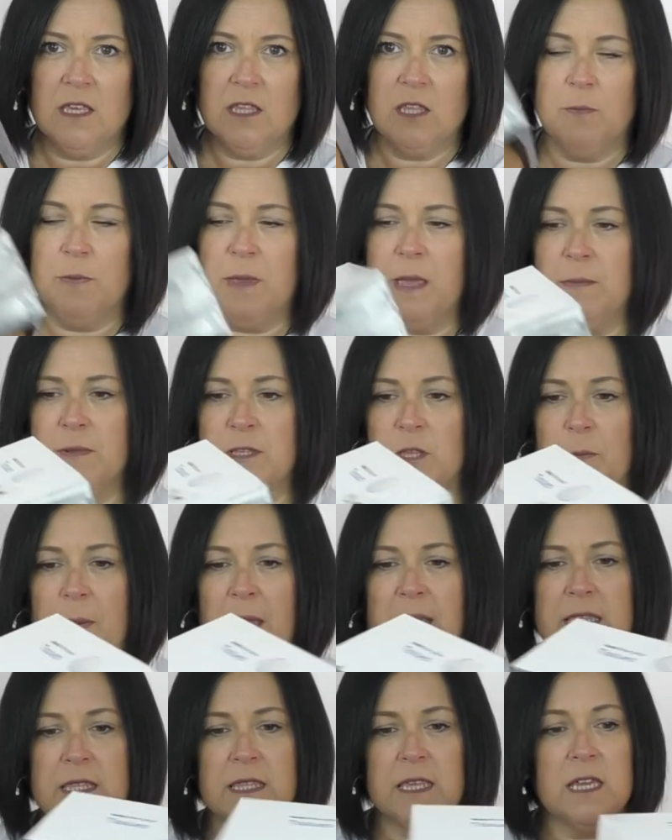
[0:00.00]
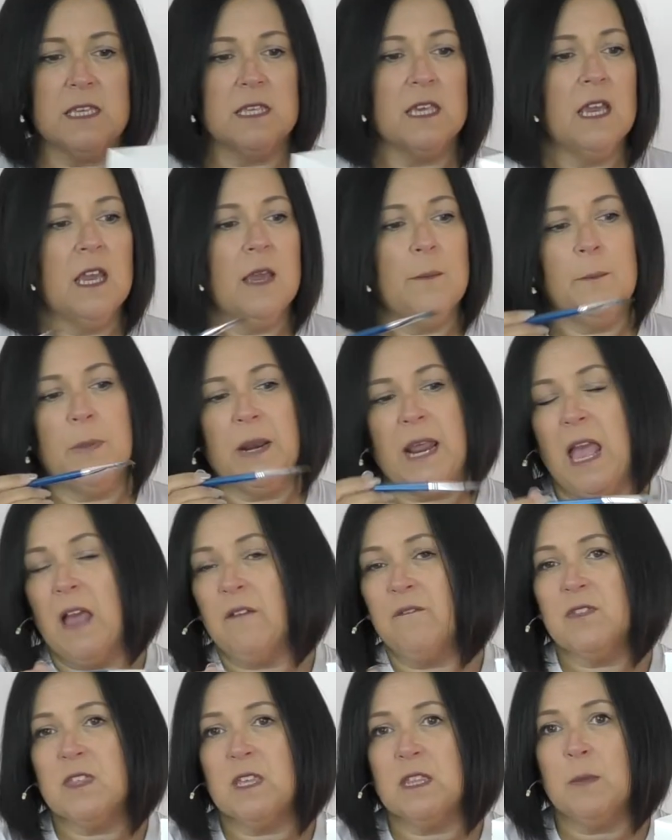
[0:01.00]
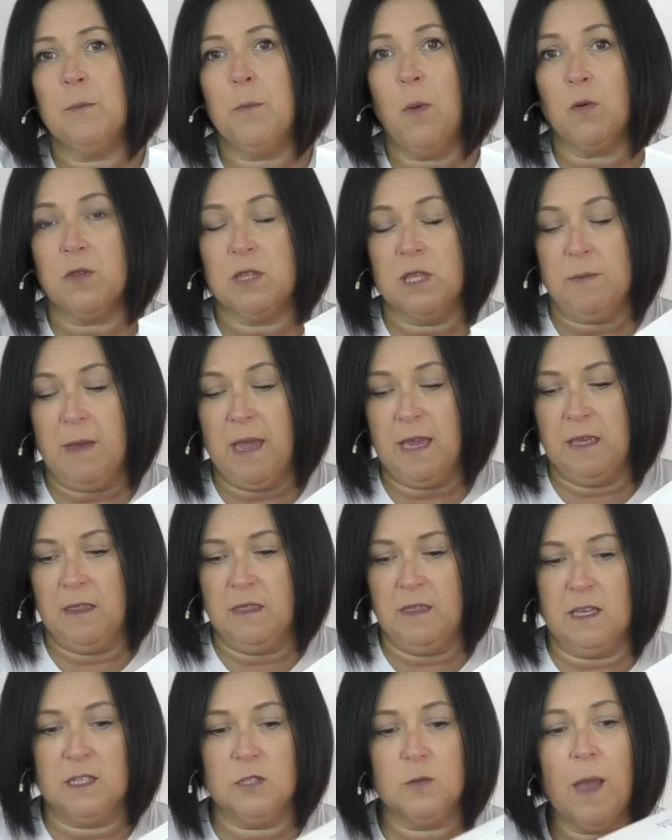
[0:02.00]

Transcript: to be able to paint it, but I haven't done the bottom either.